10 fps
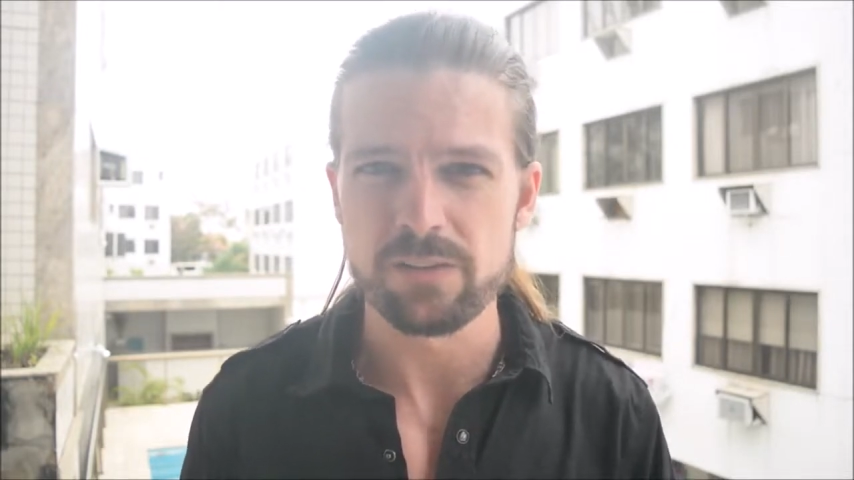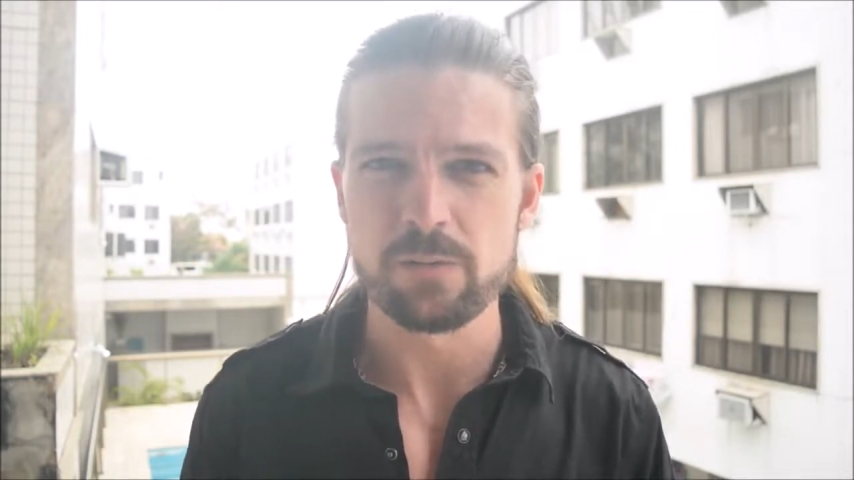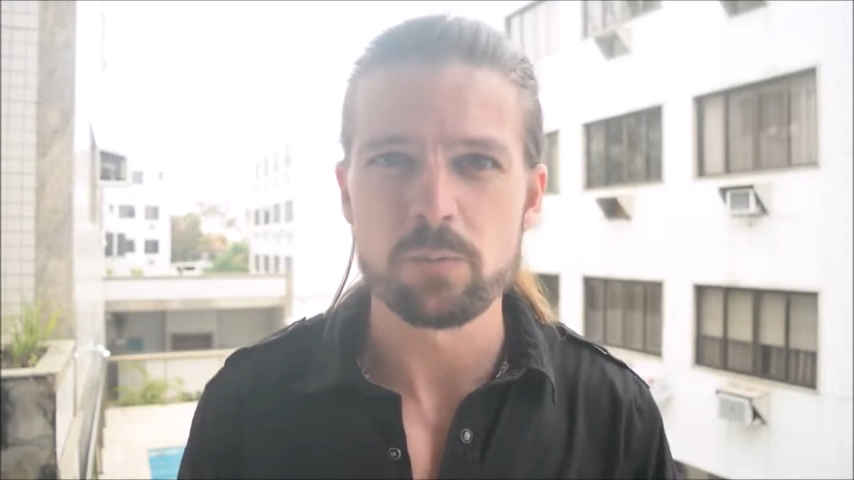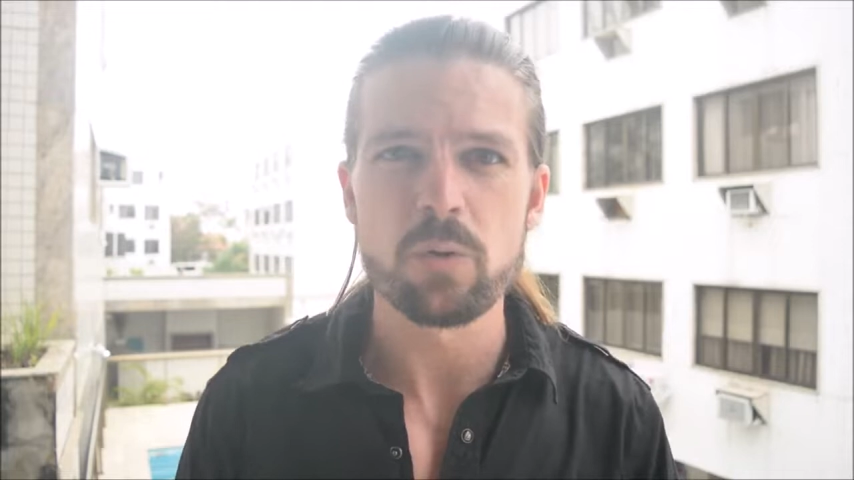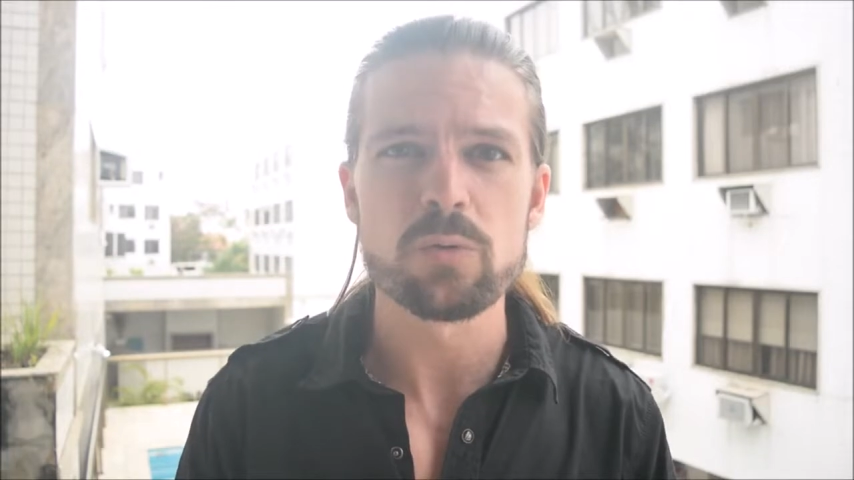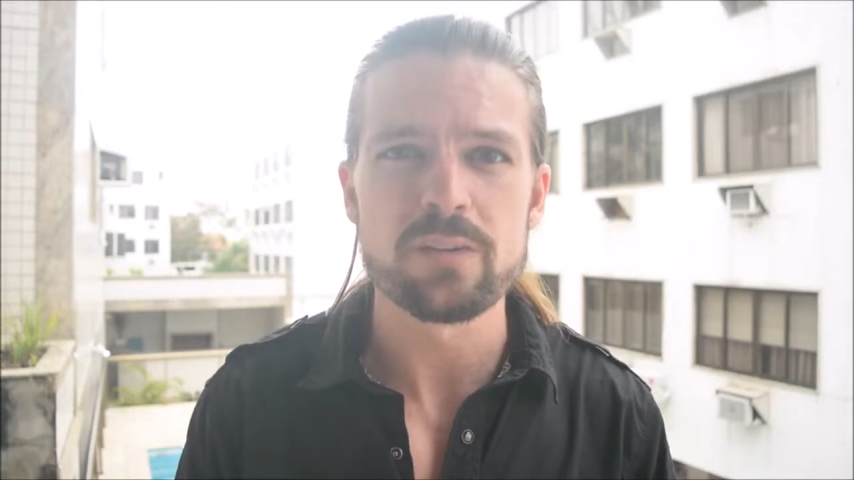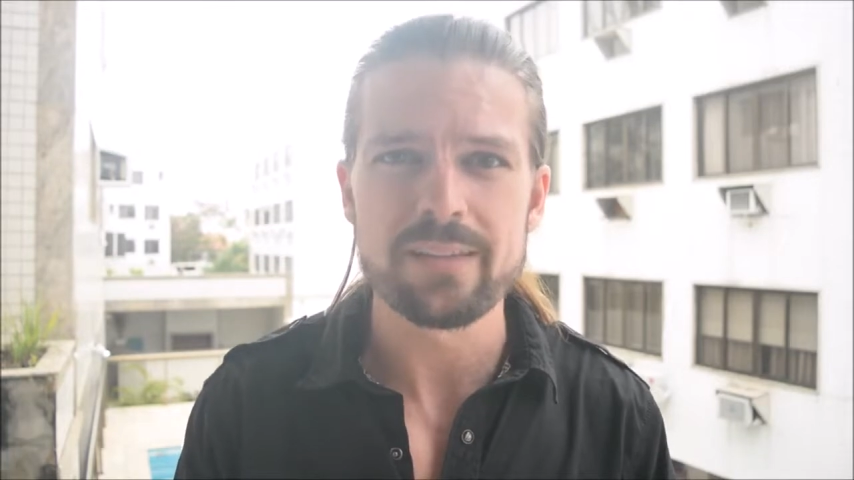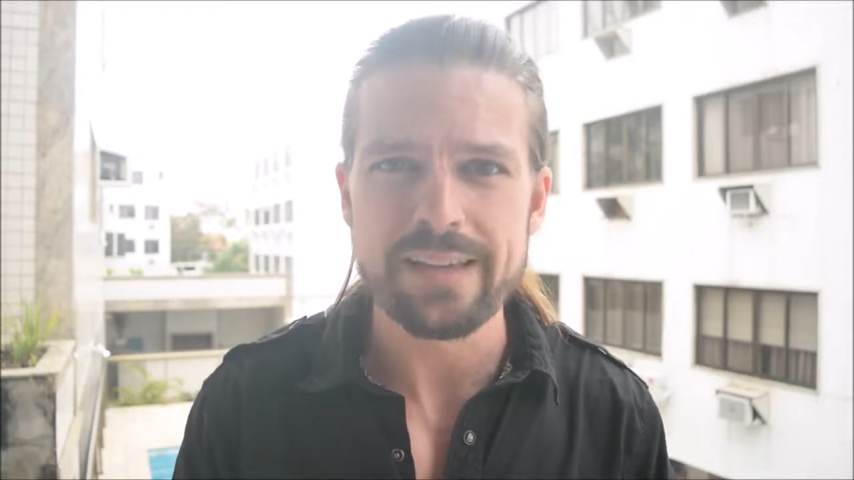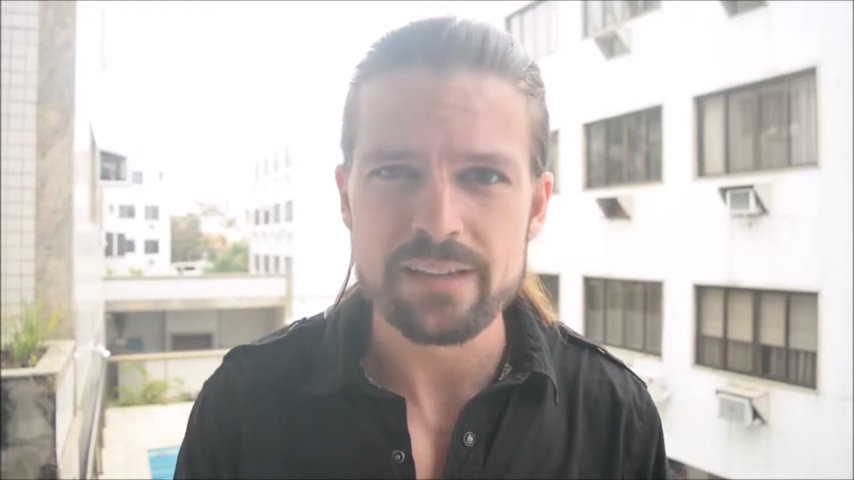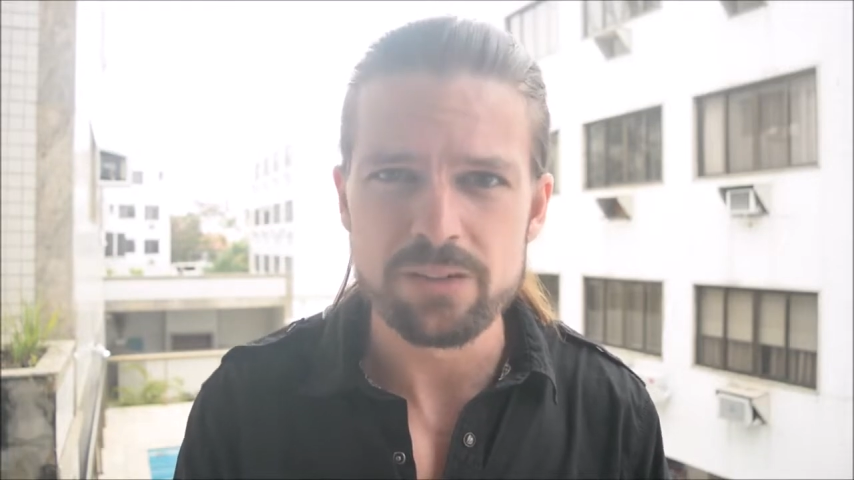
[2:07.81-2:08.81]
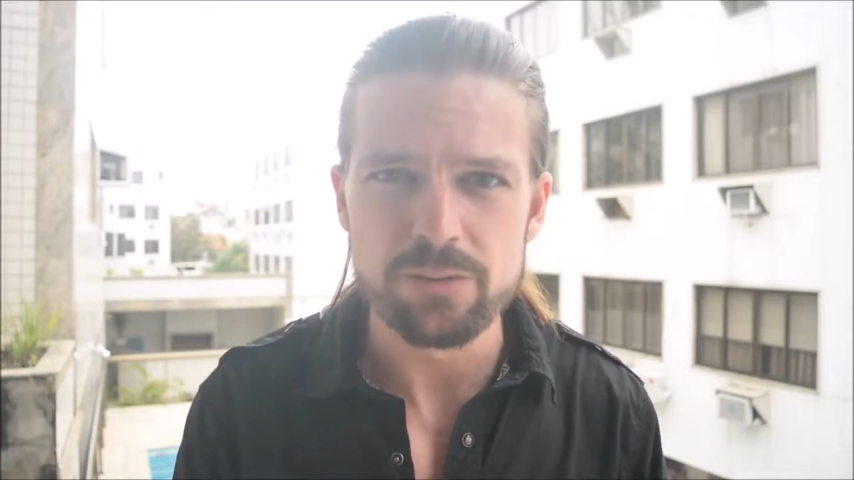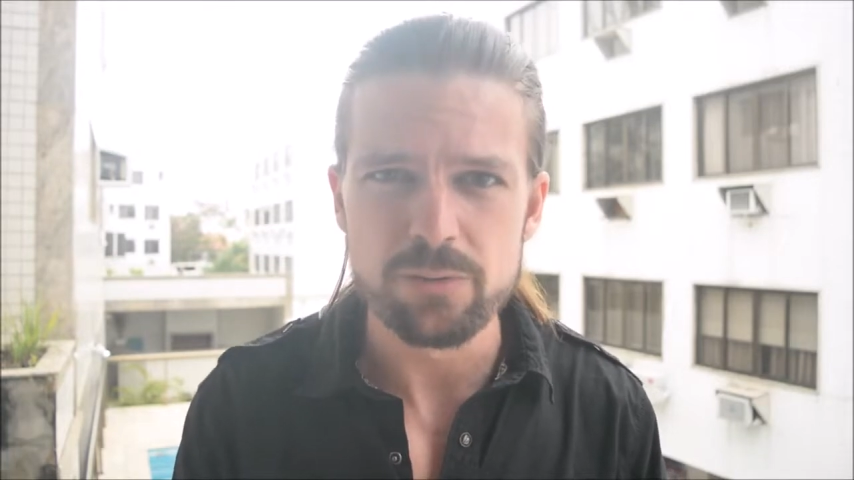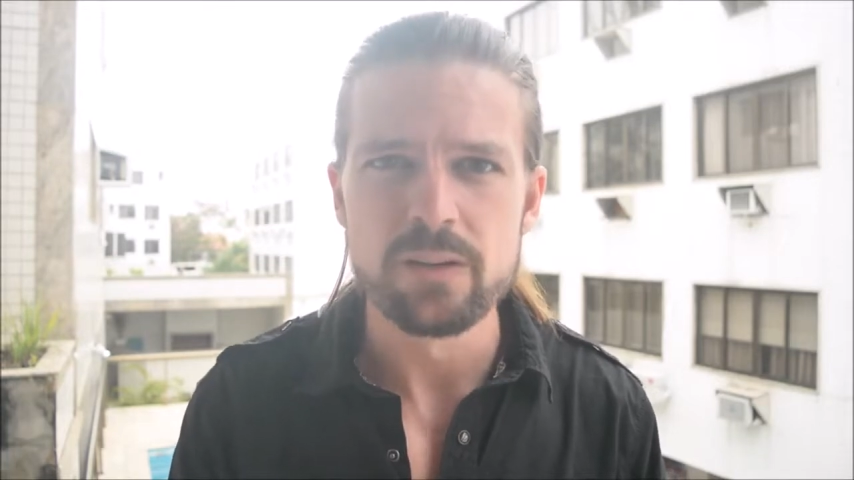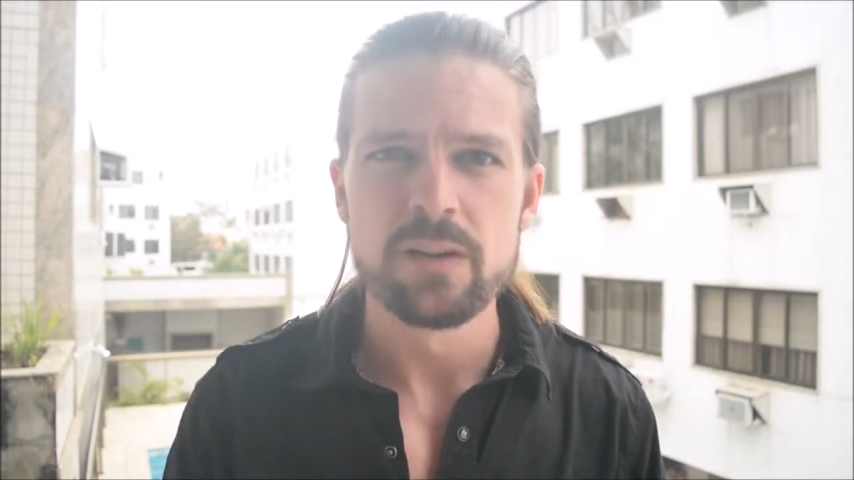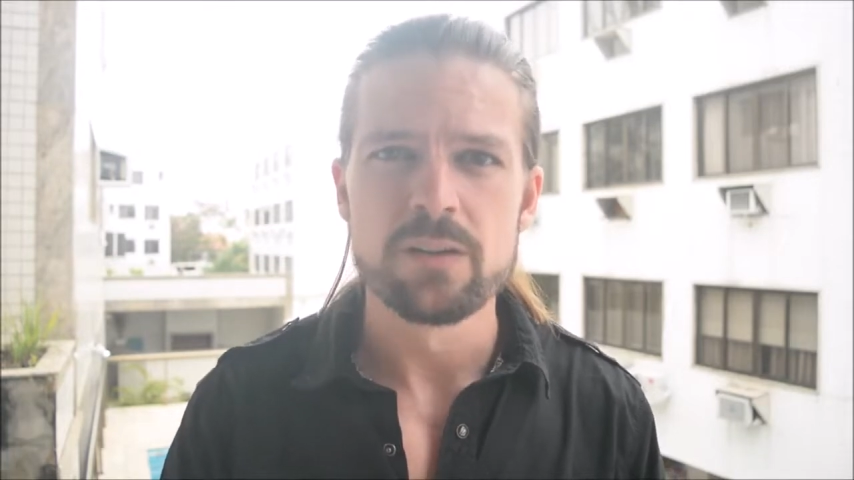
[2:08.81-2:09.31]
that won't let
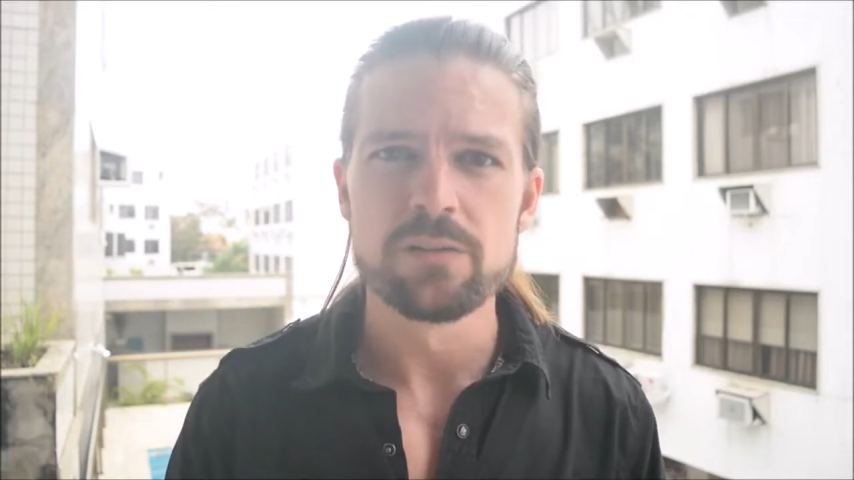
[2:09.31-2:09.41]
you